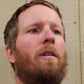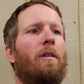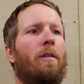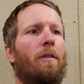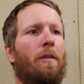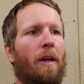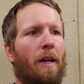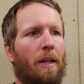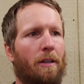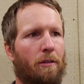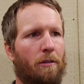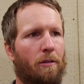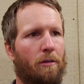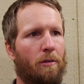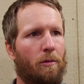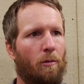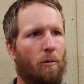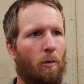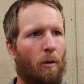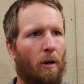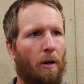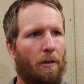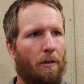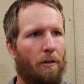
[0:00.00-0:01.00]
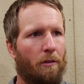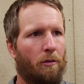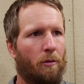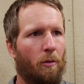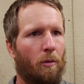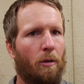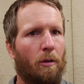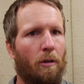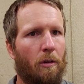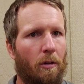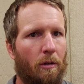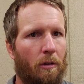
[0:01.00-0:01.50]
that's why the
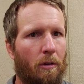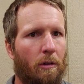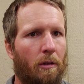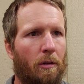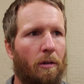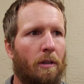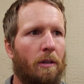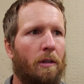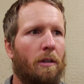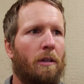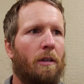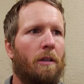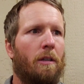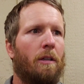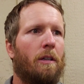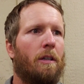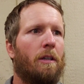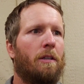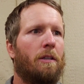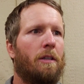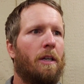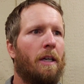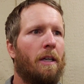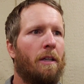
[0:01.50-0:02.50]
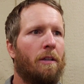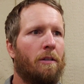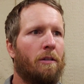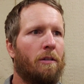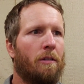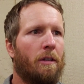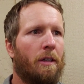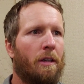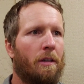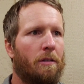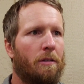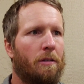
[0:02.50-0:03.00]
soil contains
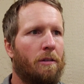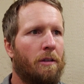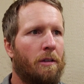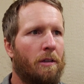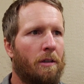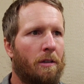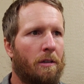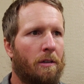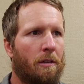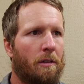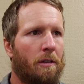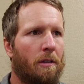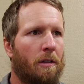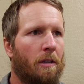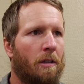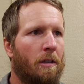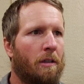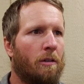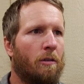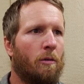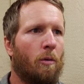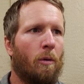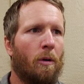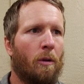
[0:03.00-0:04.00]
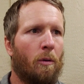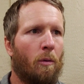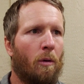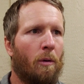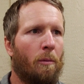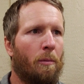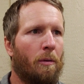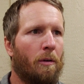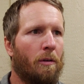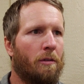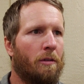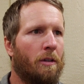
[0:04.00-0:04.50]
less than
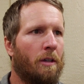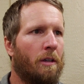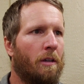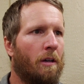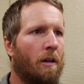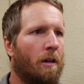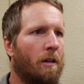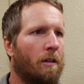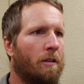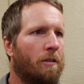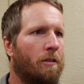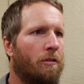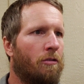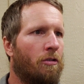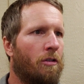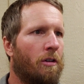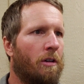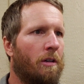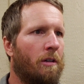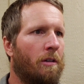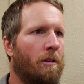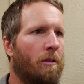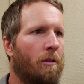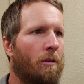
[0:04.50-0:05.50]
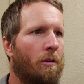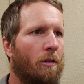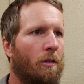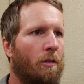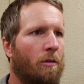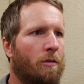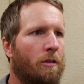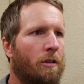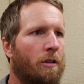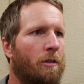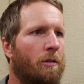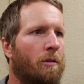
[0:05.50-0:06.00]
21% oxygen or
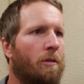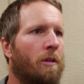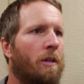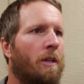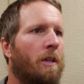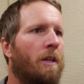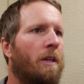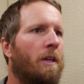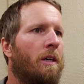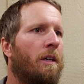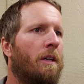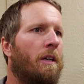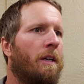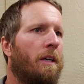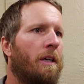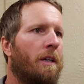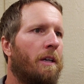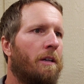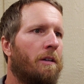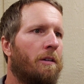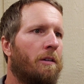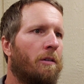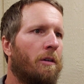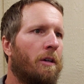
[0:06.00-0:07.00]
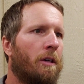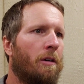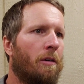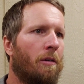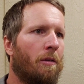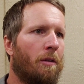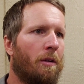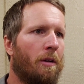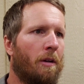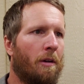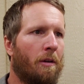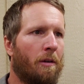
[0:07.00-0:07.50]
O2 and
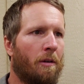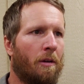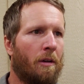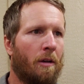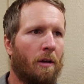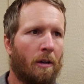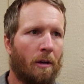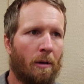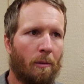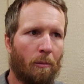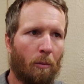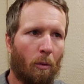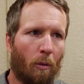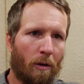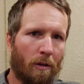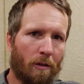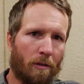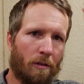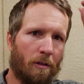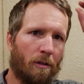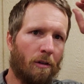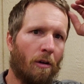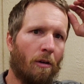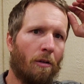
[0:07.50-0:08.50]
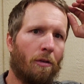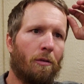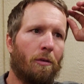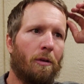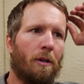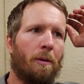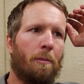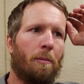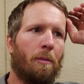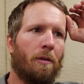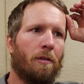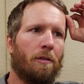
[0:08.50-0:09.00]
greater than
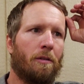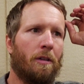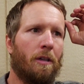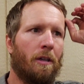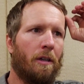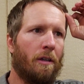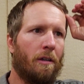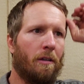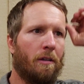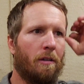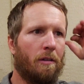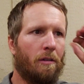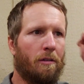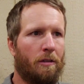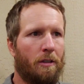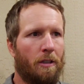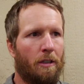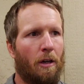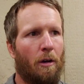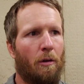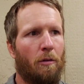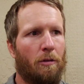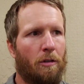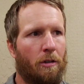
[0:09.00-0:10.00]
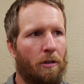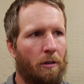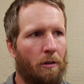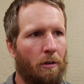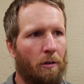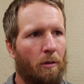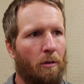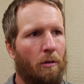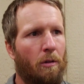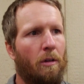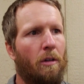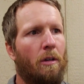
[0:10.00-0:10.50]
0.03%
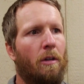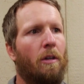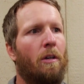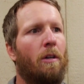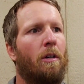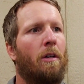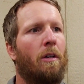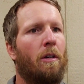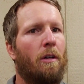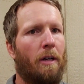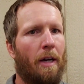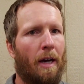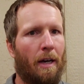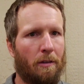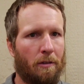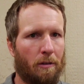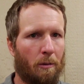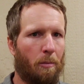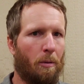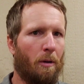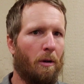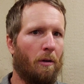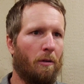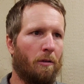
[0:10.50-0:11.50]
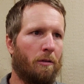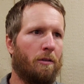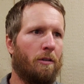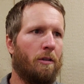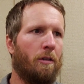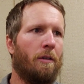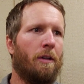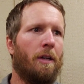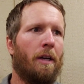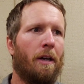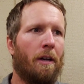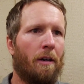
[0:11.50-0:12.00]
CO2 as opposed
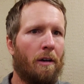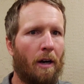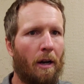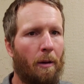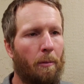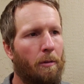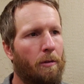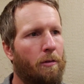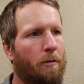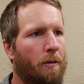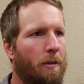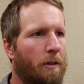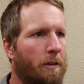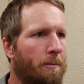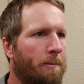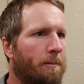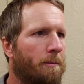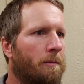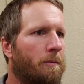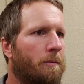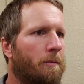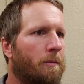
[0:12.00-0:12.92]
to the air atmosphere.